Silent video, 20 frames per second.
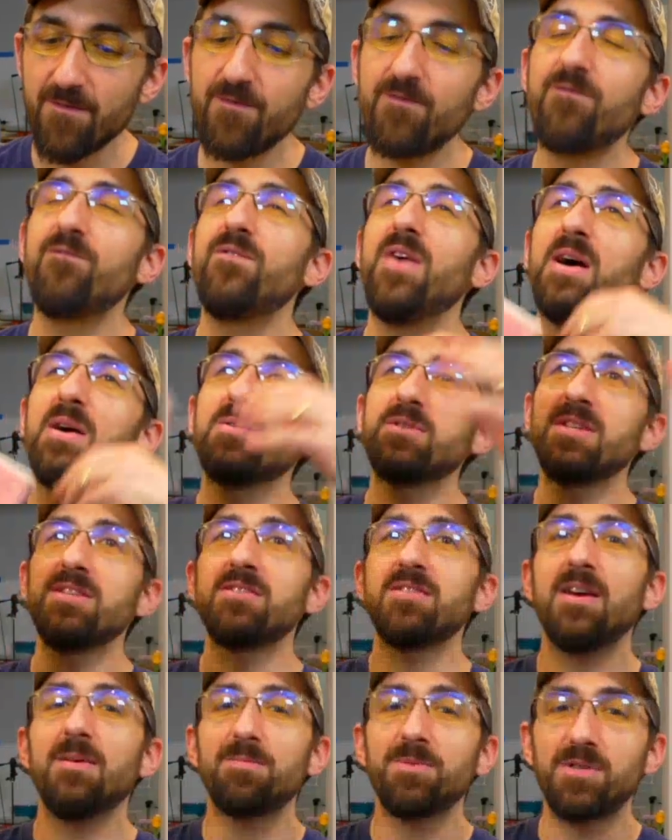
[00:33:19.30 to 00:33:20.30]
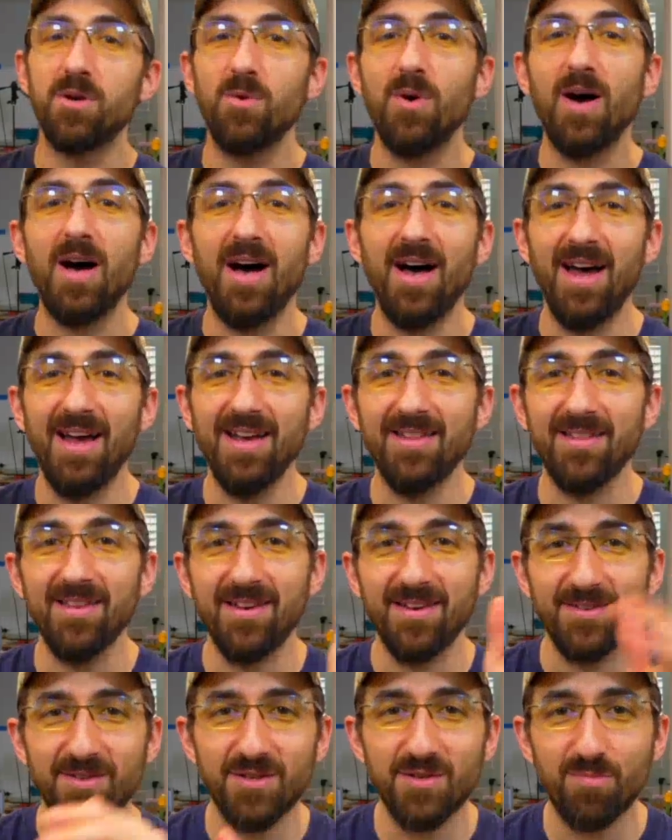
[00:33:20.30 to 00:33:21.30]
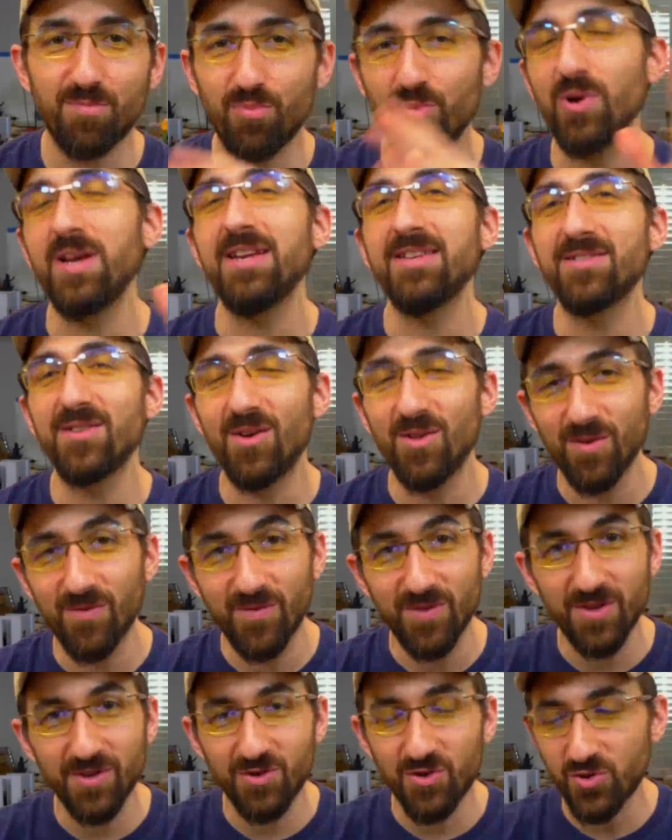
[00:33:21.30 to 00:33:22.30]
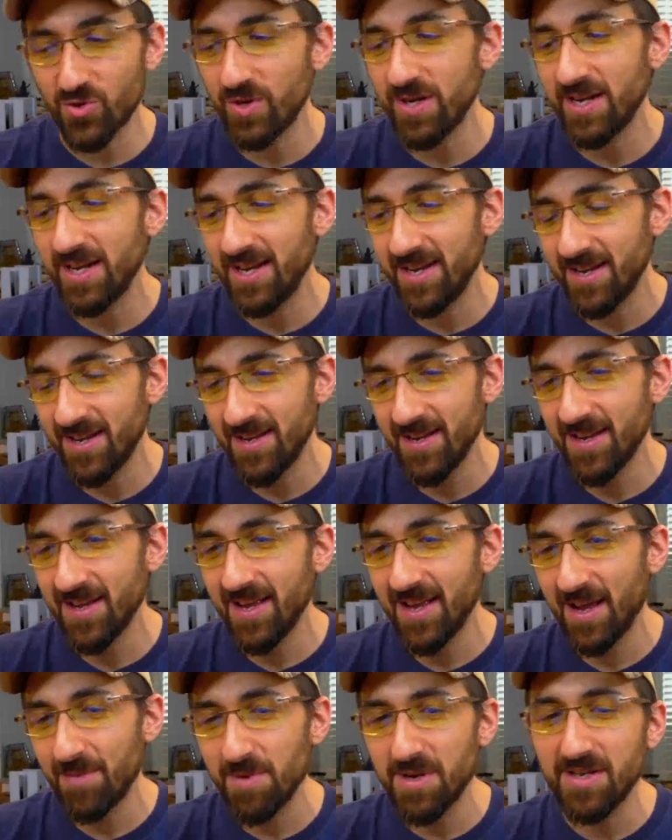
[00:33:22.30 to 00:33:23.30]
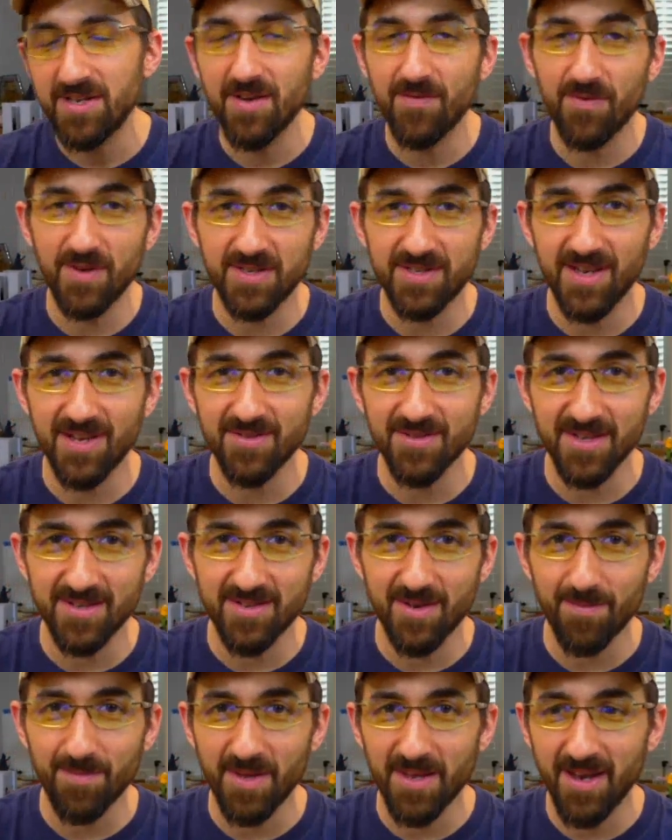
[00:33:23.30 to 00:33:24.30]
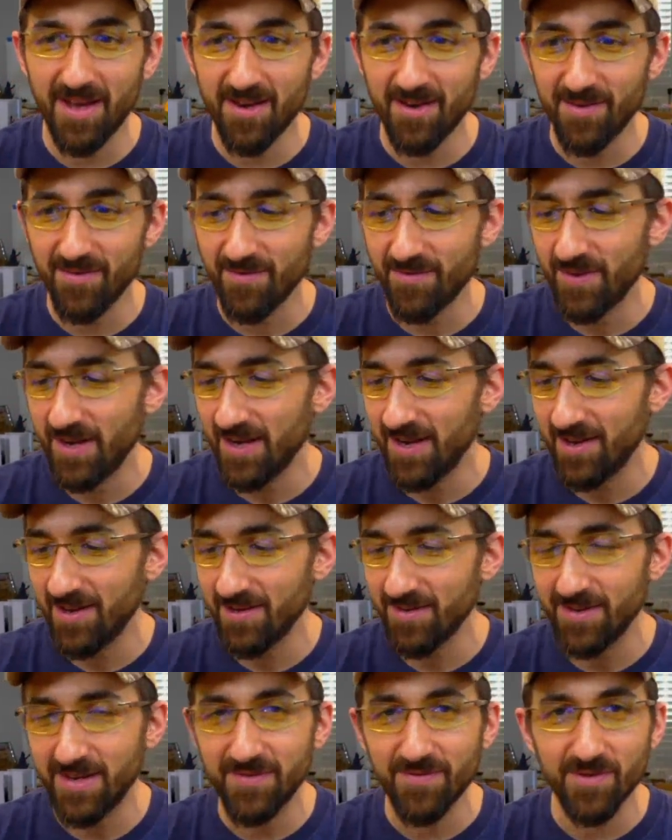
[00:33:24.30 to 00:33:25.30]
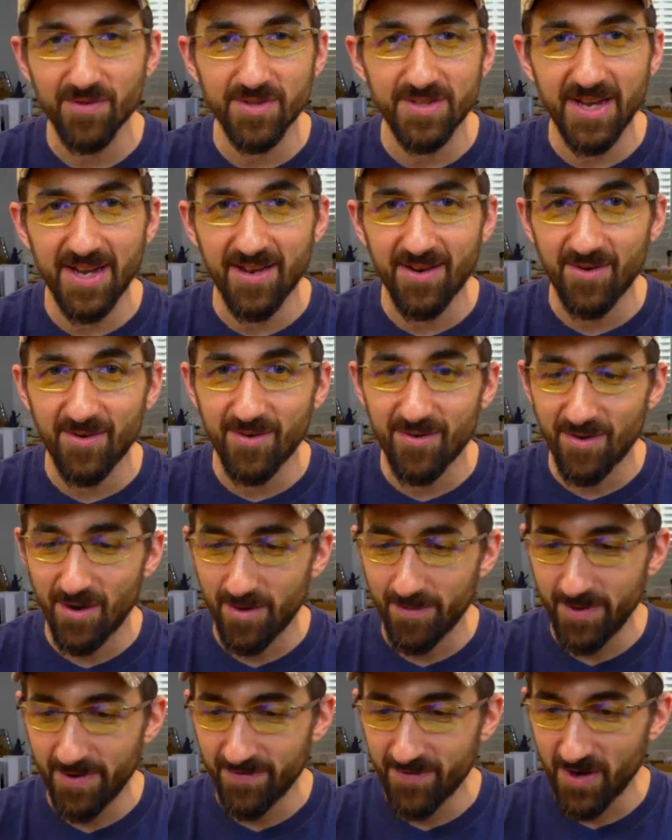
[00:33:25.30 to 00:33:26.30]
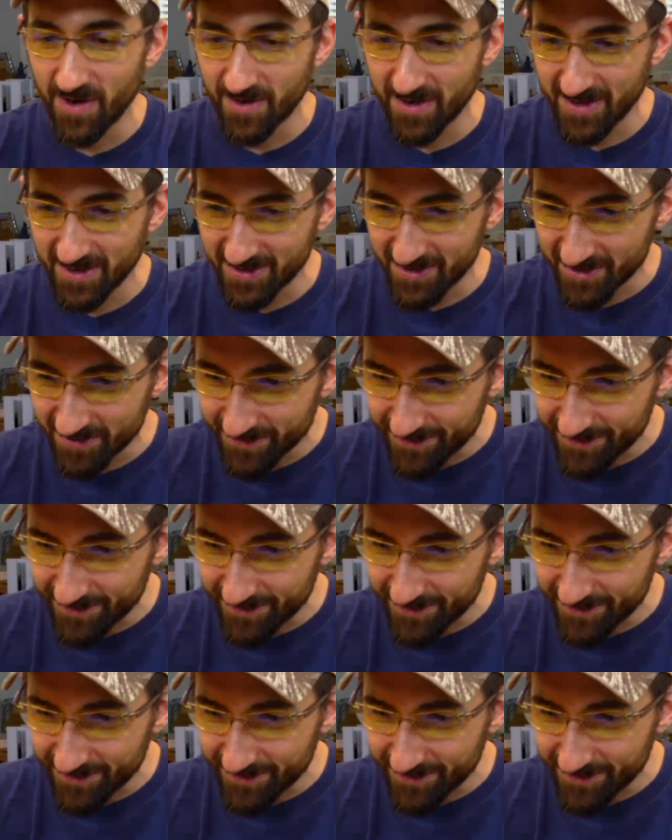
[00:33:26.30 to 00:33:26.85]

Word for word: fountains up so high that it sprays all over the tree. I mean, it definitely sounds like something out of uh, Evil Dead or Army of Darkness.